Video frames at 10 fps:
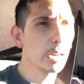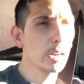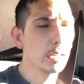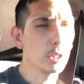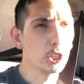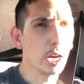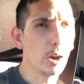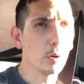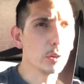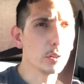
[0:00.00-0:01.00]
gotta hit the
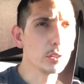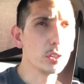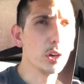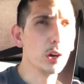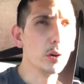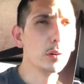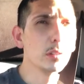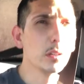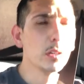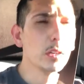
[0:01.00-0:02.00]
shower. So
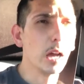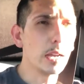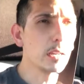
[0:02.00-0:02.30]
I